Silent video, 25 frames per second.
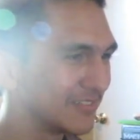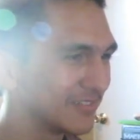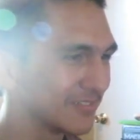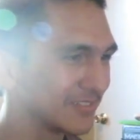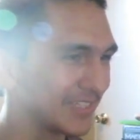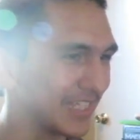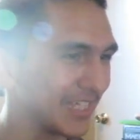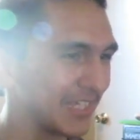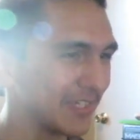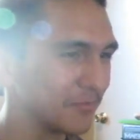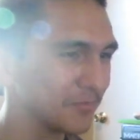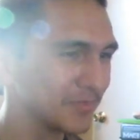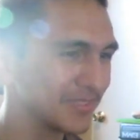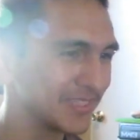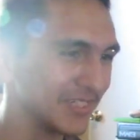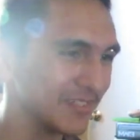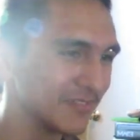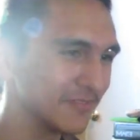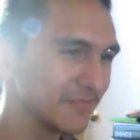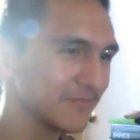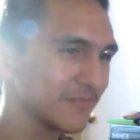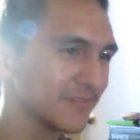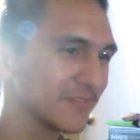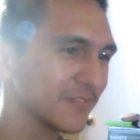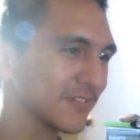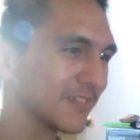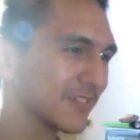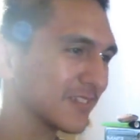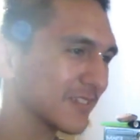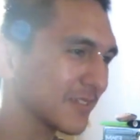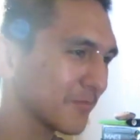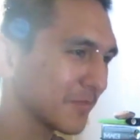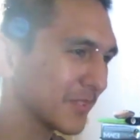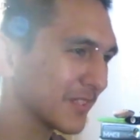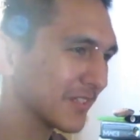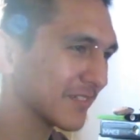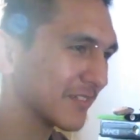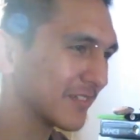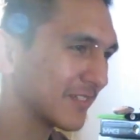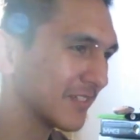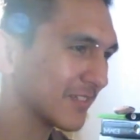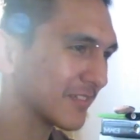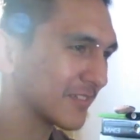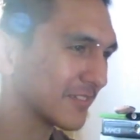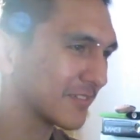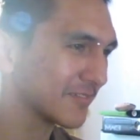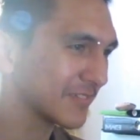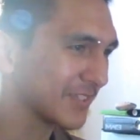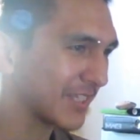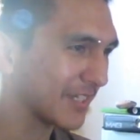Was that himself or something? Oh, I
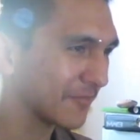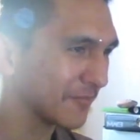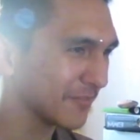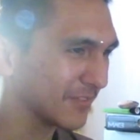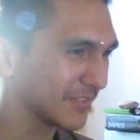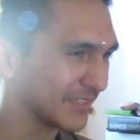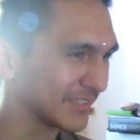don't know what that